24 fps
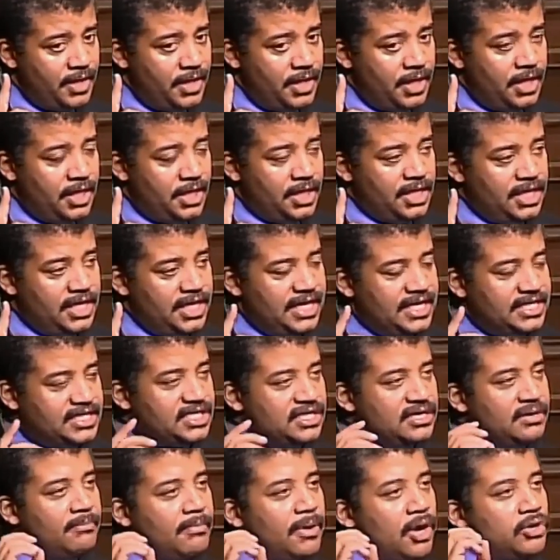is the
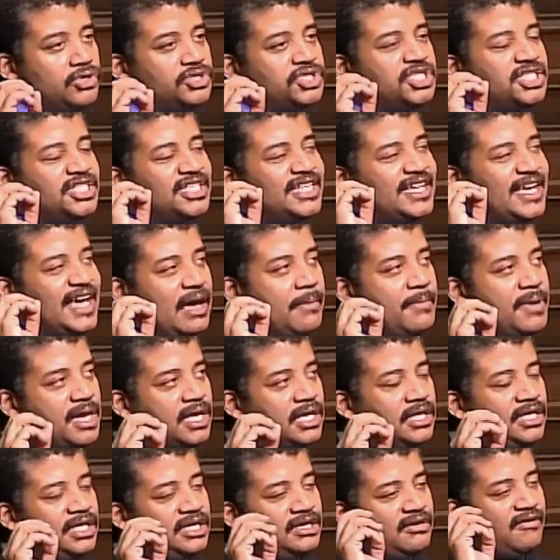most chemically
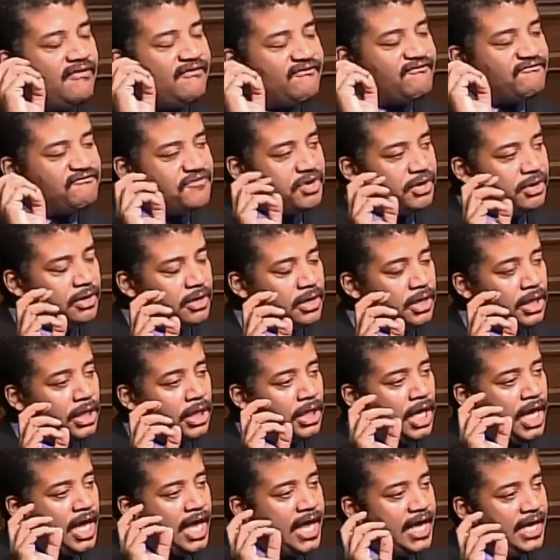fertile
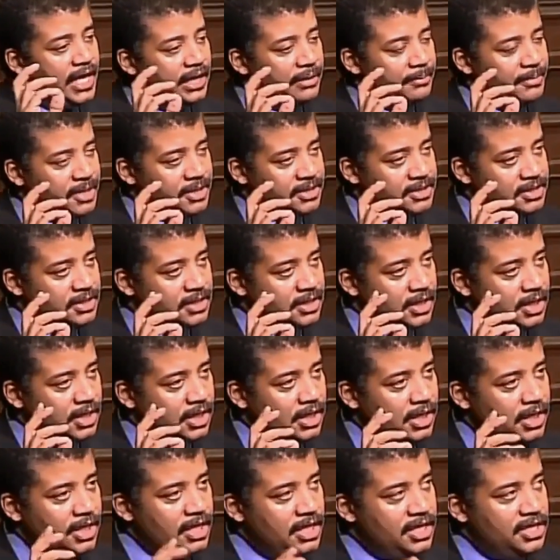element in
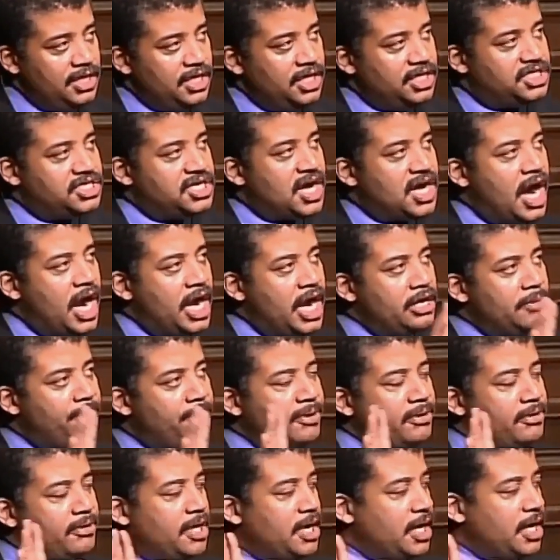the entire
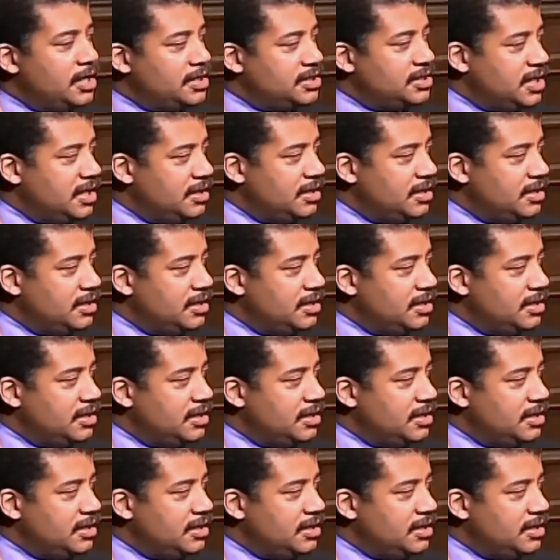periodic table.